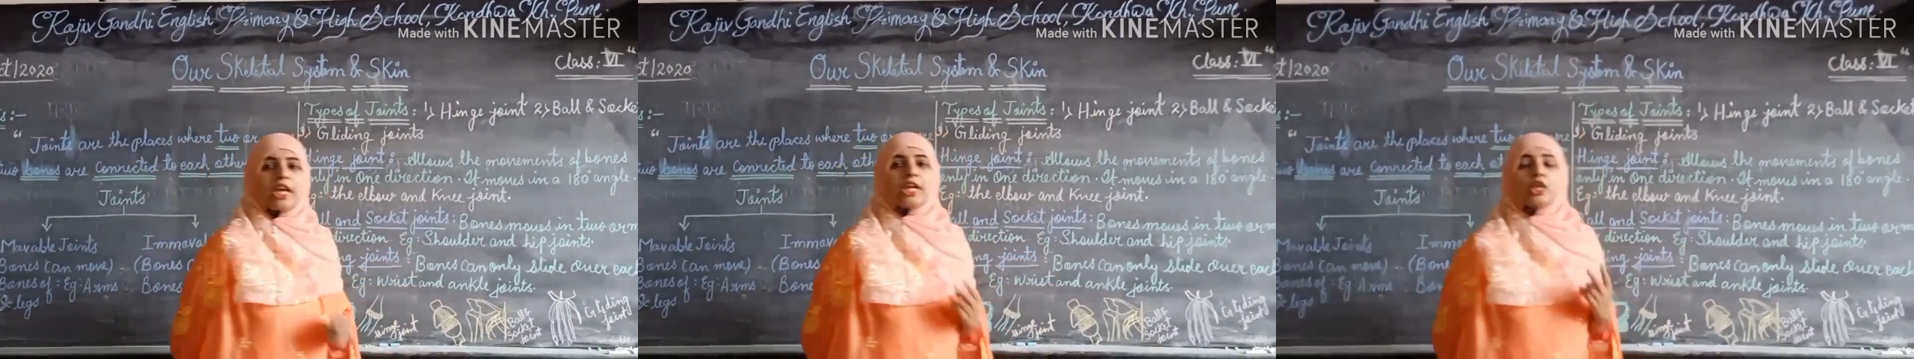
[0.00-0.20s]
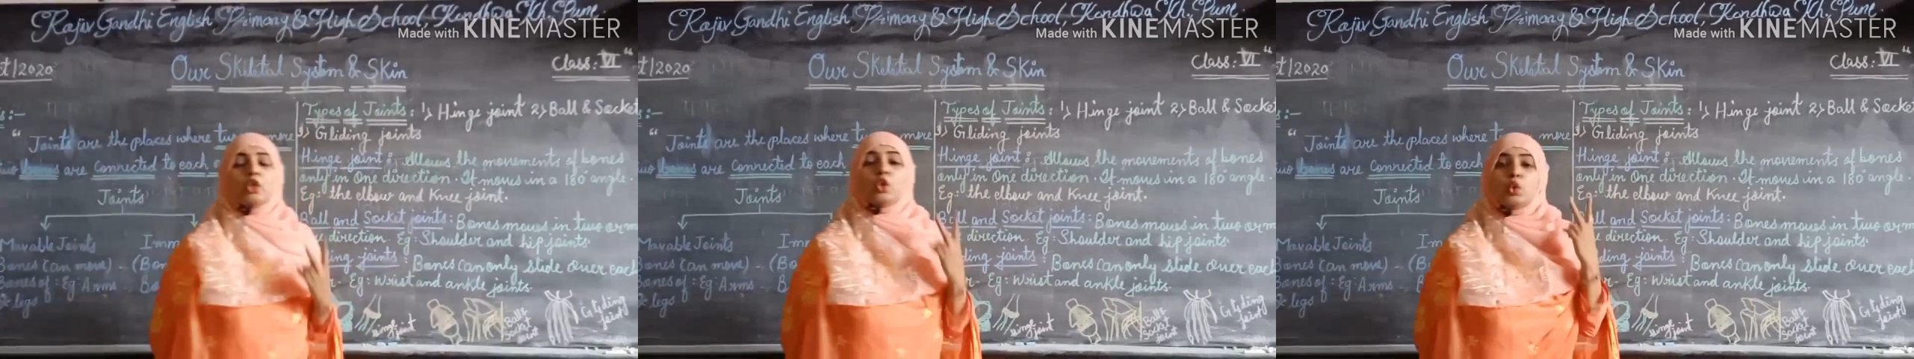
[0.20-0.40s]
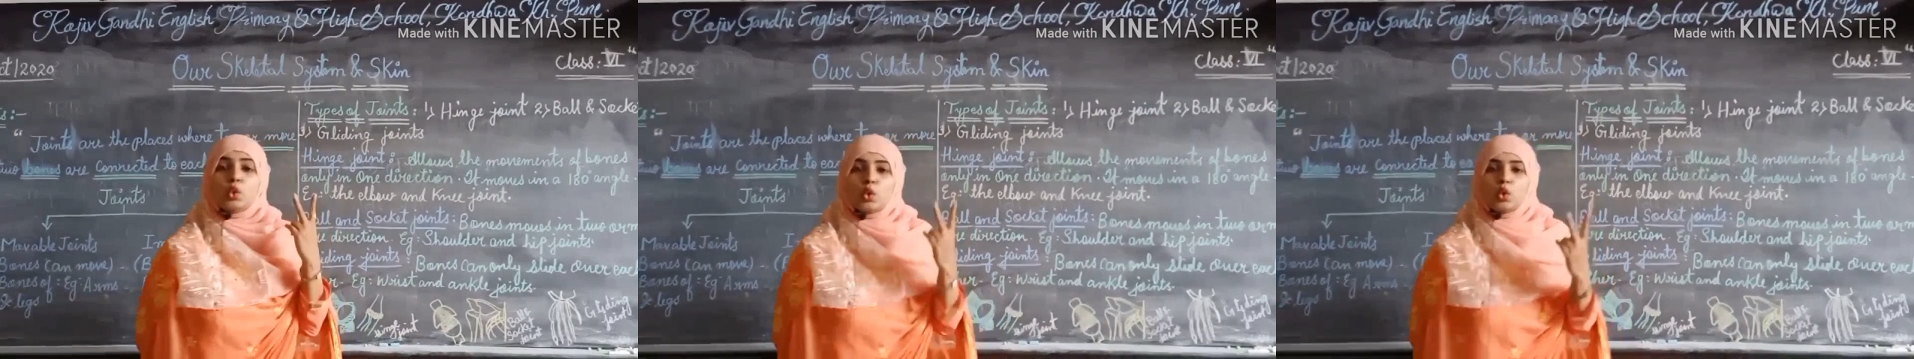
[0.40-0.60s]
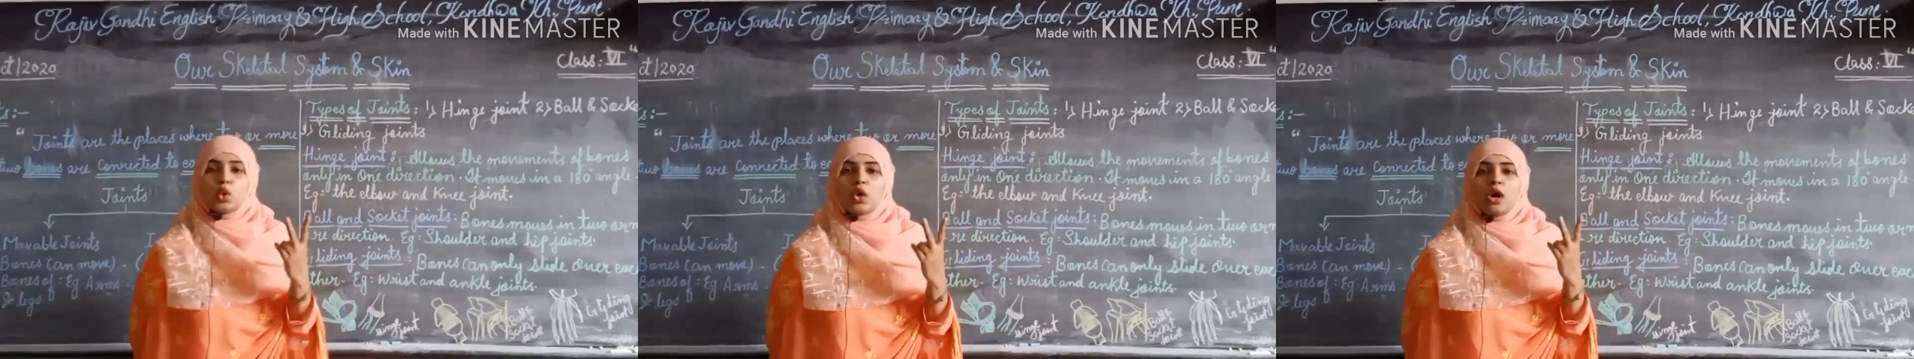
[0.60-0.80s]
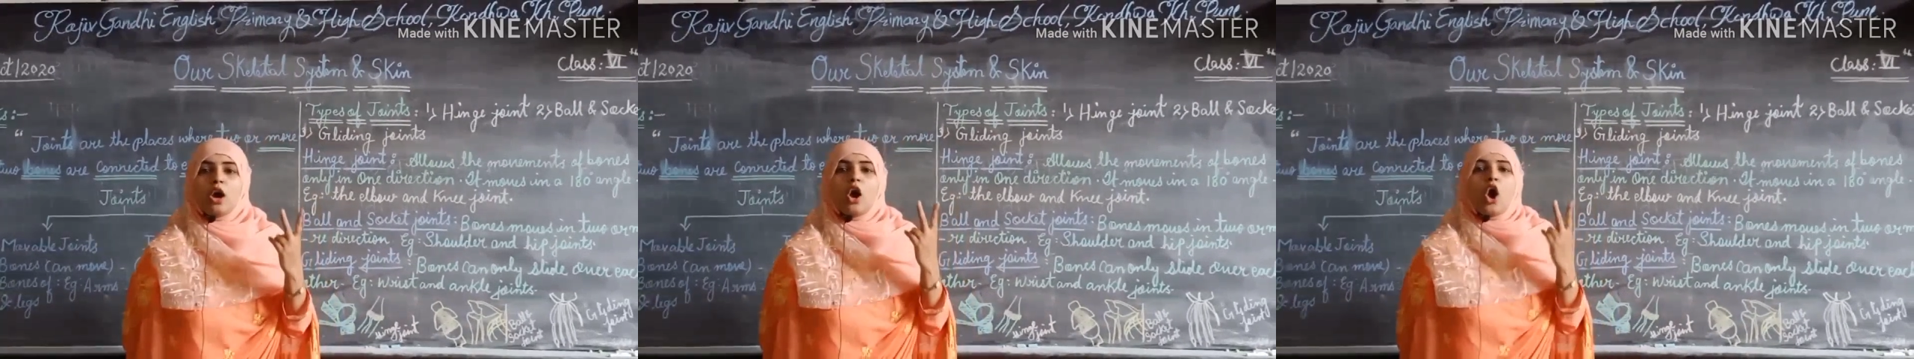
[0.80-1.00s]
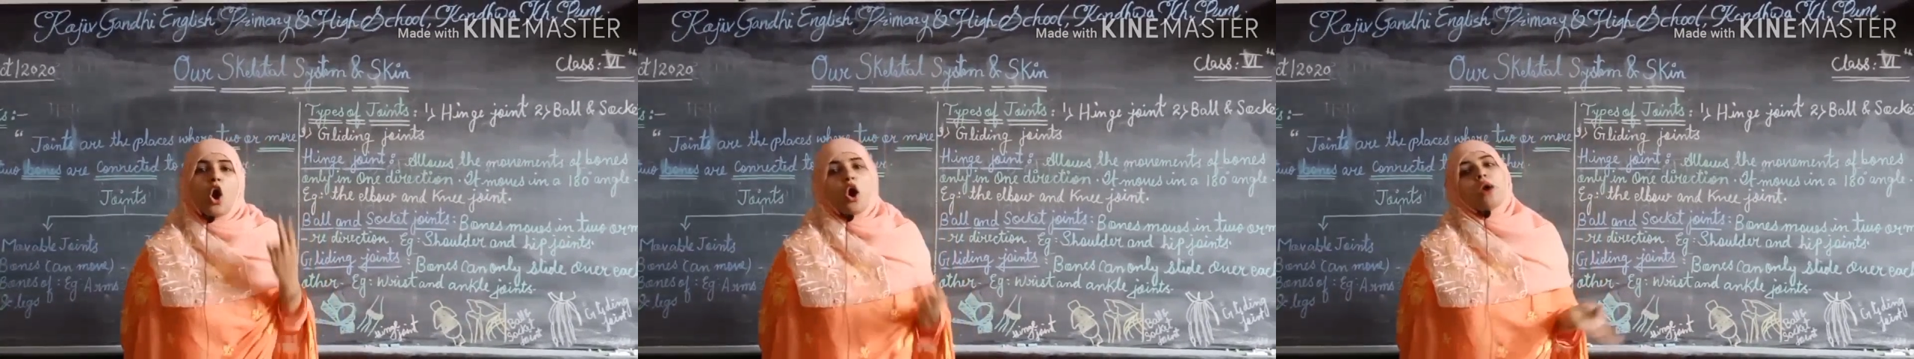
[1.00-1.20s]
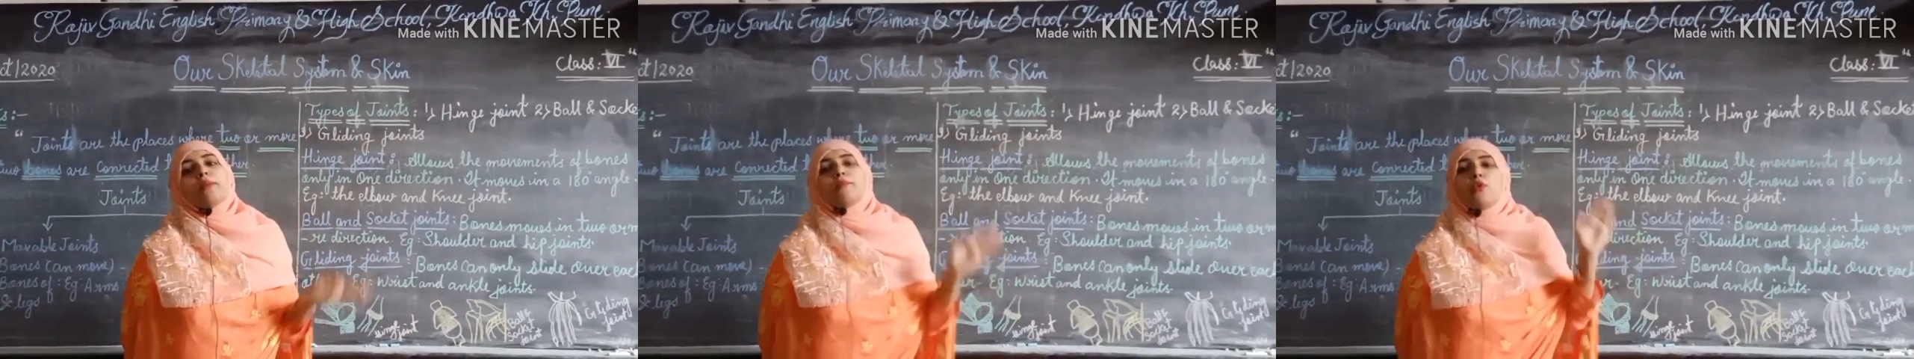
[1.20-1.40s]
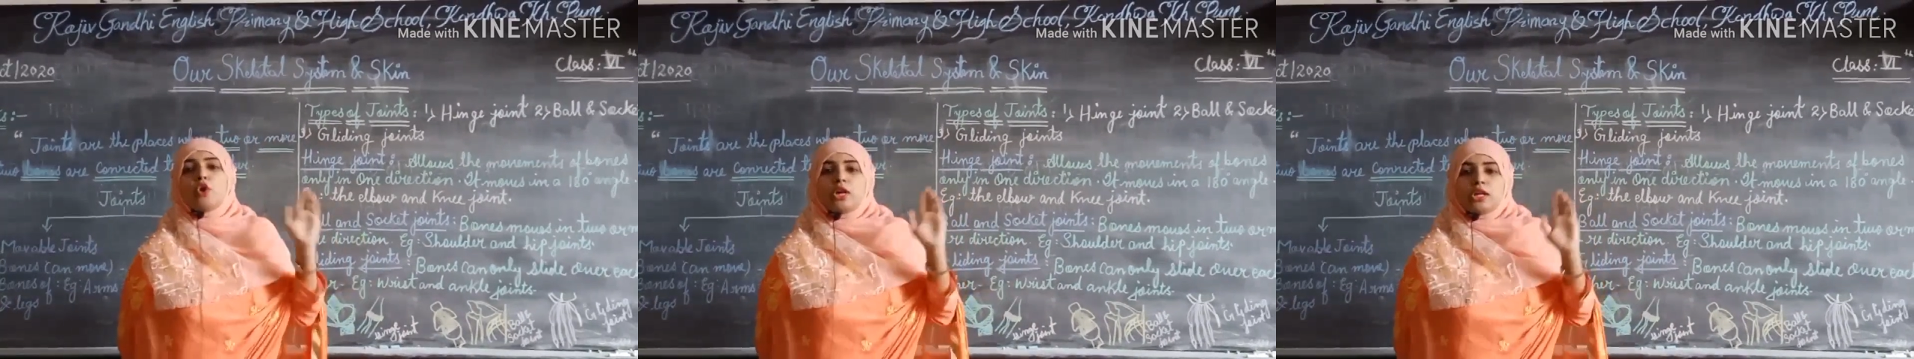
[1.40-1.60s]
in two or
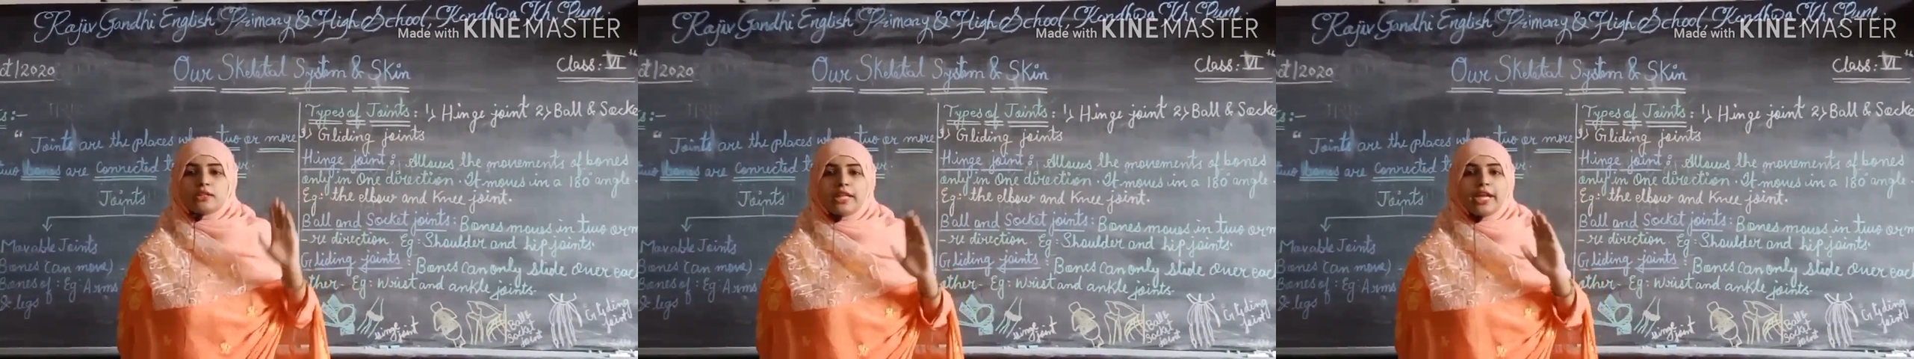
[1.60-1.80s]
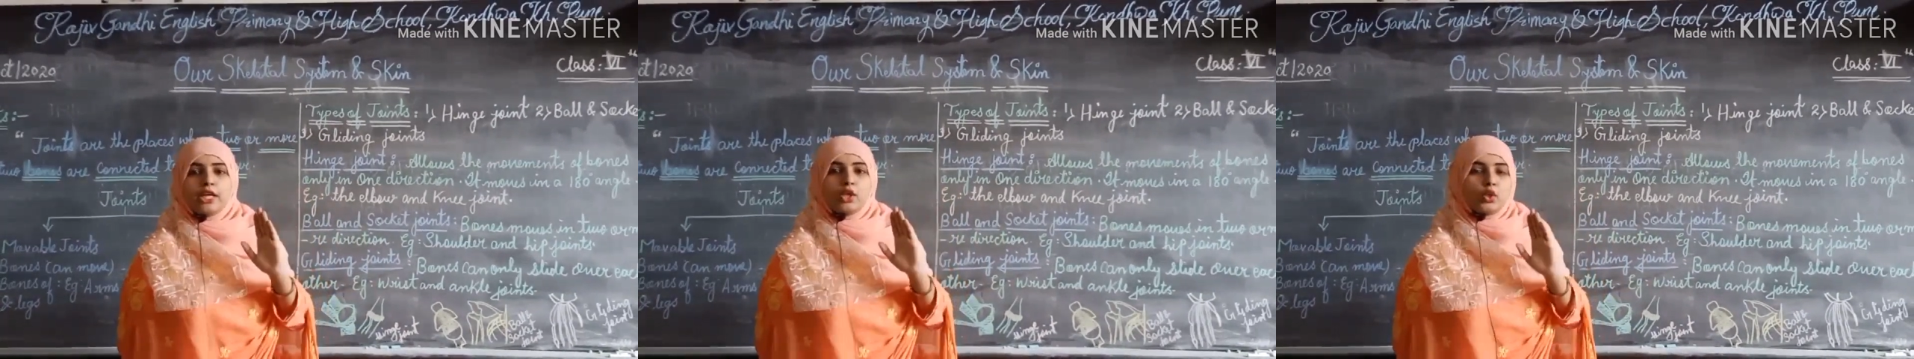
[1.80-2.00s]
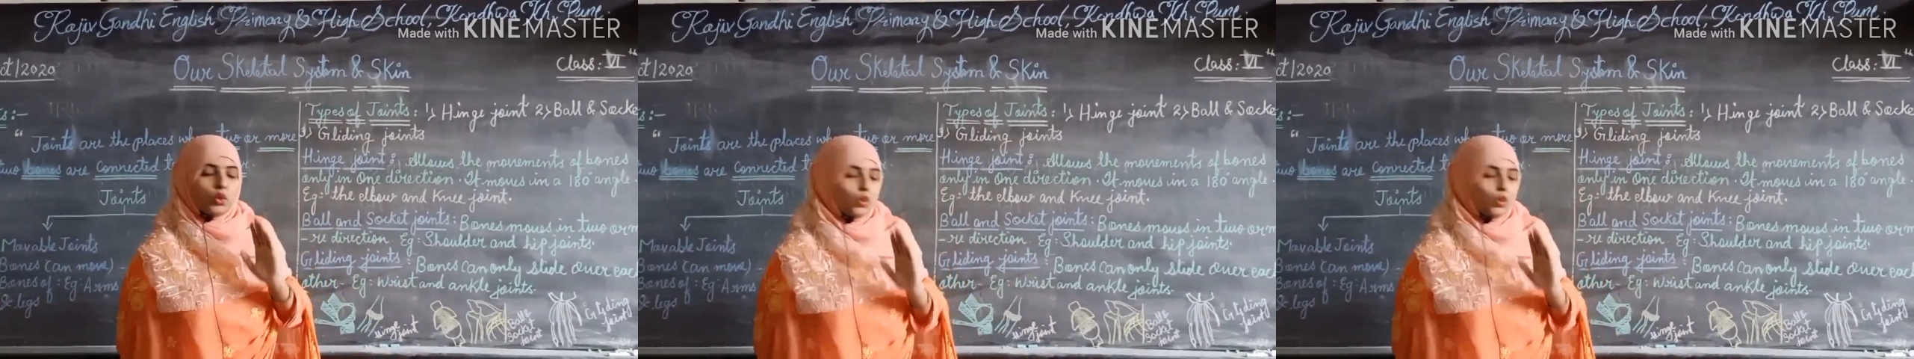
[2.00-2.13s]
more than